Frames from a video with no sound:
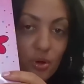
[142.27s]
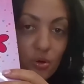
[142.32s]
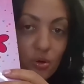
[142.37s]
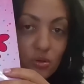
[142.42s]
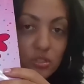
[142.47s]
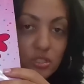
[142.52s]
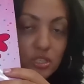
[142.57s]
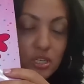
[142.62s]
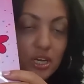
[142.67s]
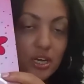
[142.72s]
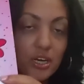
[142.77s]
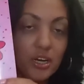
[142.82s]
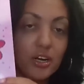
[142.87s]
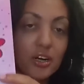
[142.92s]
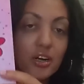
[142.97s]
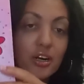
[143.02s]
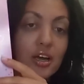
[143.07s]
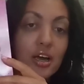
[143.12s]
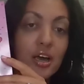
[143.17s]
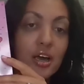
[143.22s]
holes in
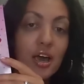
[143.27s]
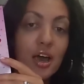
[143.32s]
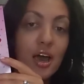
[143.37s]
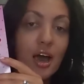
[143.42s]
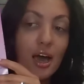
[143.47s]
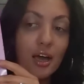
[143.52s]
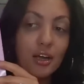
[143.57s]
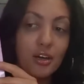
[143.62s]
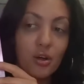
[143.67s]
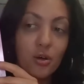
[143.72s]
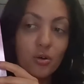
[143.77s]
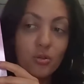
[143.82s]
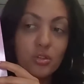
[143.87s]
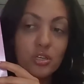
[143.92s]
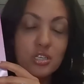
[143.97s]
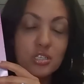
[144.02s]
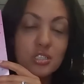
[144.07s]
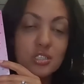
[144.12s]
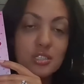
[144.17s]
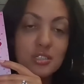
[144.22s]
here. I know
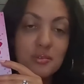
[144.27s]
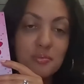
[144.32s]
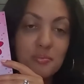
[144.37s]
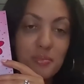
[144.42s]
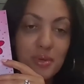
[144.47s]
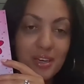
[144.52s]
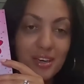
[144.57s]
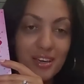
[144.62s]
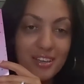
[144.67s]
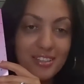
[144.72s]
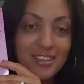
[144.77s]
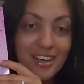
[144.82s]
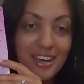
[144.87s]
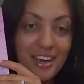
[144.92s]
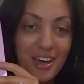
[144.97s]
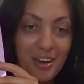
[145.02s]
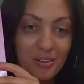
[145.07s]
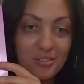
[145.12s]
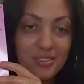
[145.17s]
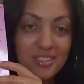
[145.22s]
this because I
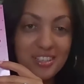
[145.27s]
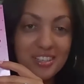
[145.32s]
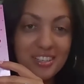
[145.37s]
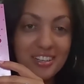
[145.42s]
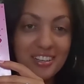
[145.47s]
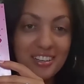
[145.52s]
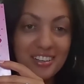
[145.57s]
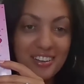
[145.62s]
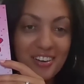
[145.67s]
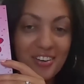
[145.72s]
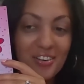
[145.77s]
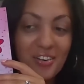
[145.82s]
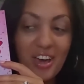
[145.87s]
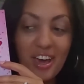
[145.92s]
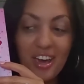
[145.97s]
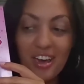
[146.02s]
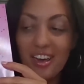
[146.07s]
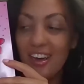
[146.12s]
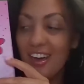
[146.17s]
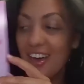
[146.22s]
counted.
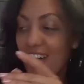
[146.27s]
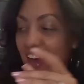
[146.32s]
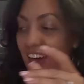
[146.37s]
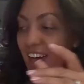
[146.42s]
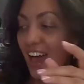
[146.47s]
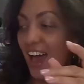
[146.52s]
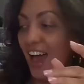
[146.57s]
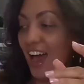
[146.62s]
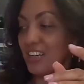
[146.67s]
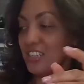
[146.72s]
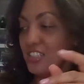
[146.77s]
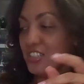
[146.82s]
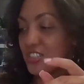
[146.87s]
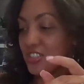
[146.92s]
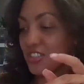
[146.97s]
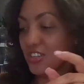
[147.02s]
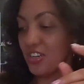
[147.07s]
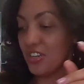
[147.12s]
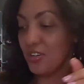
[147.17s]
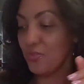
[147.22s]
Okay. I
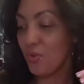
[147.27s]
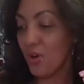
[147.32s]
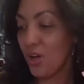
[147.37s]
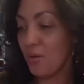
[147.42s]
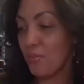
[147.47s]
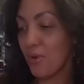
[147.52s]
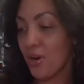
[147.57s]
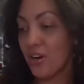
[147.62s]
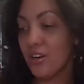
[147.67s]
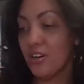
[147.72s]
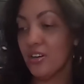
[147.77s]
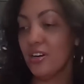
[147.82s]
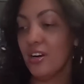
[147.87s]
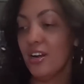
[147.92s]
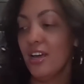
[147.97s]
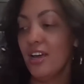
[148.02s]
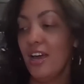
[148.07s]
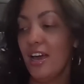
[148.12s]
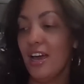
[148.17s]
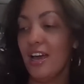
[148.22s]
stood in Walmart
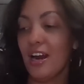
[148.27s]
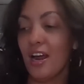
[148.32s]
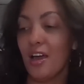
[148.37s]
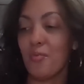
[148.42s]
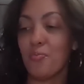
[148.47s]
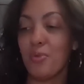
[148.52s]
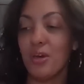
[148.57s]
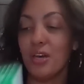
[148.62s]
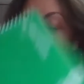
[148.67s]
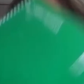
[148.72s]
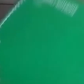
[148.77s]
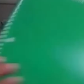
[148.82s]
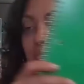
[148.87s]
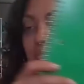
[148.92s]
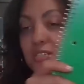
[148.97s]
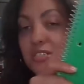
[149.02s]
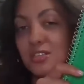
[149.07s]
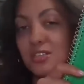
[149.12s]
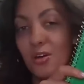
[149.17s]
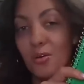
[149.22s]
and I picked up
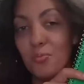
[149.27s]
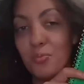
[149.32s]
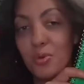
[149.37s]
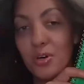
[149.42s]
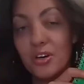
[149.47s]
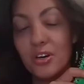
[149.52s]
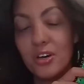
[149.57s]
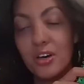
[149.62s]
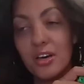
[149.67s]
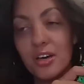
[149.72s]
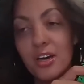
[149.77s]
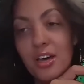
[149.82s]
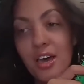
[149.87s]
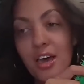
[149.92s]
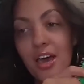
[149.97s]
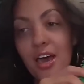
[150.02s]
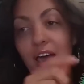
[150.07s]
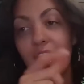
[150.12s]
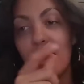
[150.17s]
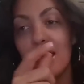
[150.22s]
this notebook
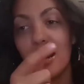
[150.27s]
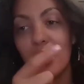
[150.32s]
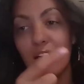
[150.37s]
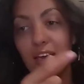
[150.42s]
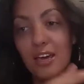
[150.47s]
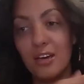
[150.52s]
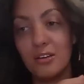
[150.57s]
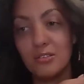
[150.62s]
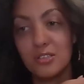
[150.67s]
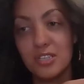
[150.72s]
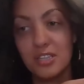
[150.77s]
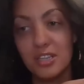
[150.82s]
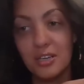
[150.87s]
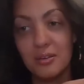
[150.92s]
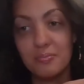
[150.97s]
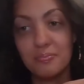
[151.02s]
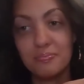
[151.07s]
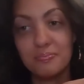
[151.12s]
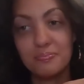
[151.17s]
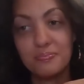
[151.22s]
and I counted
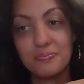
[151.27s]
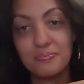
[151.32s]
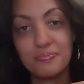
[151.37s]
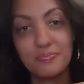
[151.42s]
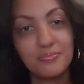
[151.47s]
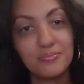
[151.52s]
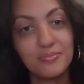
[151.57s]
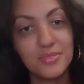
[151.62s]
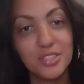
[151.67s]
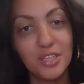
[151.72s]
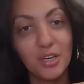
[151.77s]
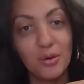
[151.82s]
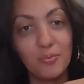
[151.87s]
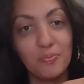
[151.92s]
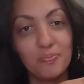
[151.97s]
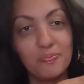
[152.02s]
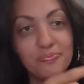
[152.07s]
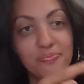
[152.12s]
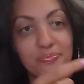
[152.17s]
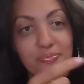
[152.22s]
them. So
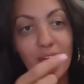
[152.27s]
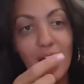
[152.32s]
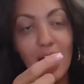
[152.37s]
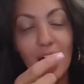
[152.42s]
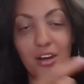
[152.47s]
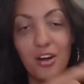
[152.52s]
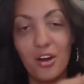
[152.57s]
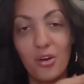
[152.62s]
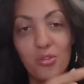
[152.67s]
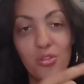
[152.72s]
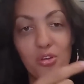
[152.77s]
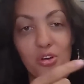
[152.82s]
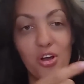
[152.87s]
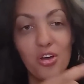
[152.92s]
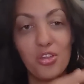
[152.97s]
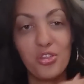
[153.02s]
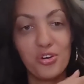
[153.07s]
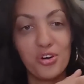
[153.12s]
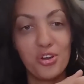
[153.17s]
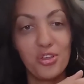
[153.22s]
I know there are
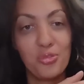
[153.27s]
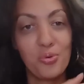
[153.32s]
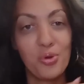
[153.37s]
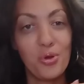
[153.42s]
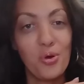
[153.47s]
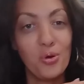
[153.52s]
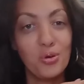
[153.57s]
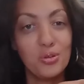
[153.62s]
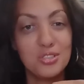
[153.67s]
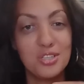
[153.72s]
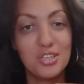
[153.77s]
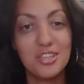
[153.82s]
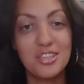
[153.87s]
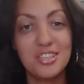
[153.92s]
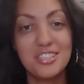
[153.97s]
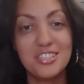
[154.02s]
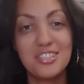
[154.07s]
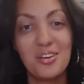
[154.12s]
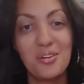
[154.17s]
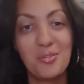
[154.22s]
33 holes in
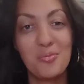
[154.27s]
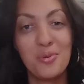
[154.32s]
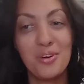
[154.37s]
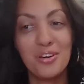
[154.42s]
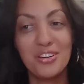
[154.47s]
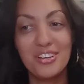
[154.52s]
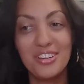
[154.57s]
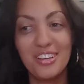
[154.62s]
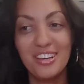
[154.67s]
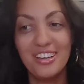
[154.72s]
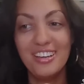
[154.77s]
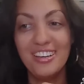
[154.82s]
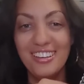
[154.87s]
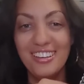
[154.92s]
this notebook.